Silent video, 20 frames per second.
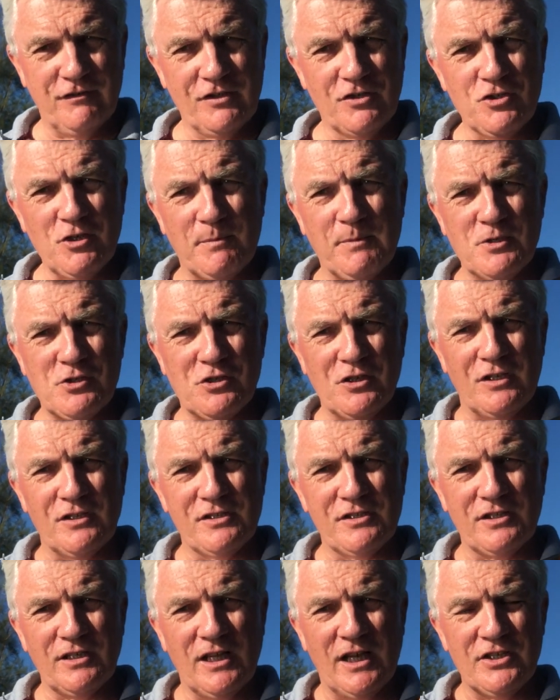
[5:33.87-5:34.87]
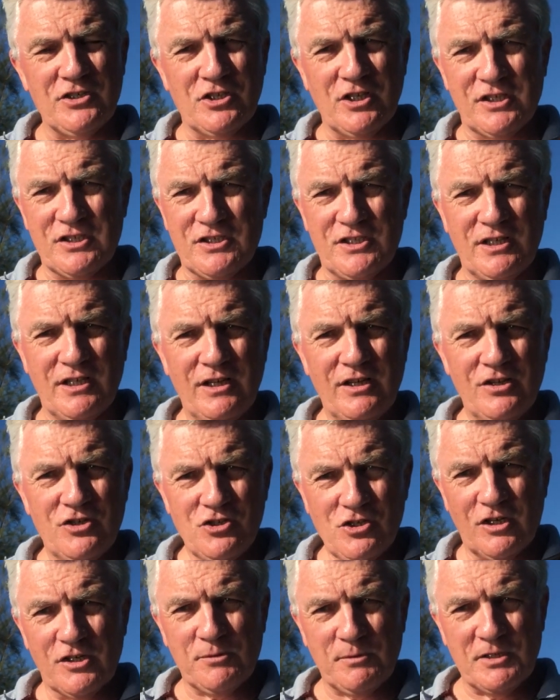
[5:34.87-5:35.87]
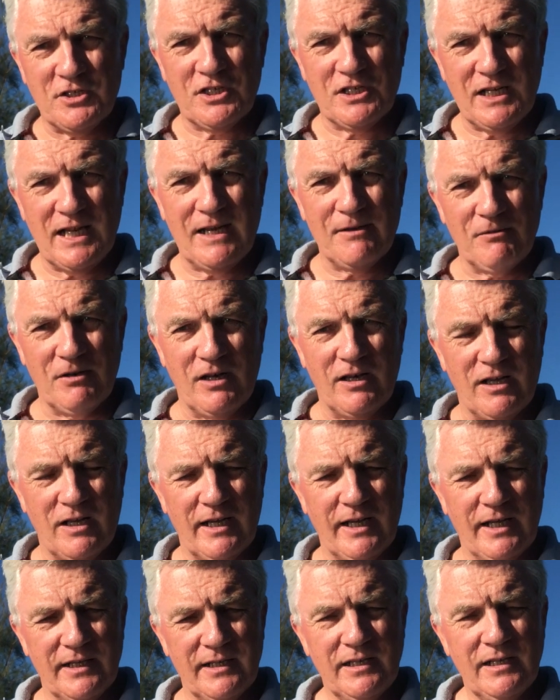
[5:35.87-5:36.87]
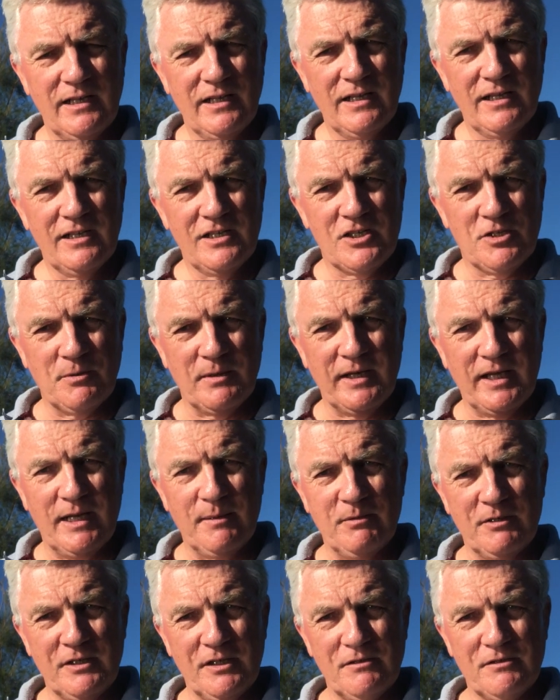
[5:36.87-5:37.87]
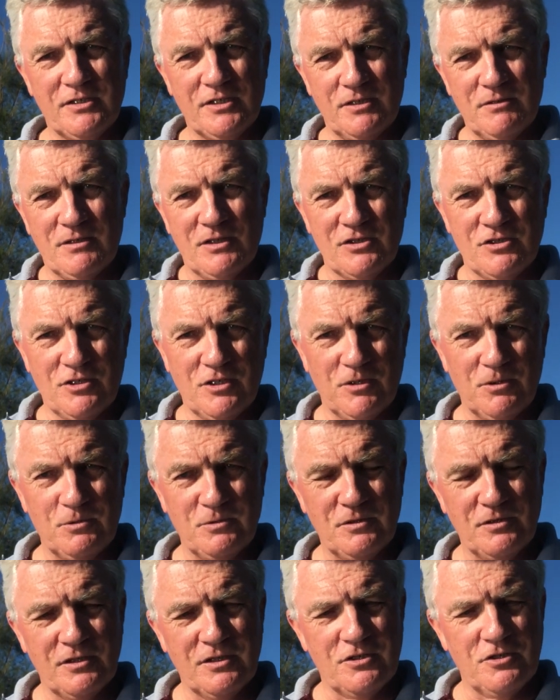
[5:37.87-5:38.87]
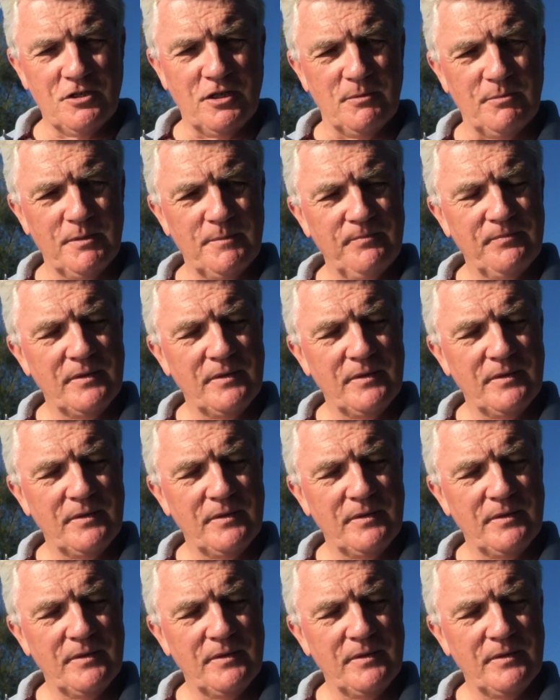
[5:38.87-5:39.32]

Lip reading: And dropper shots are just shots which are down the line to enable you to control the drop.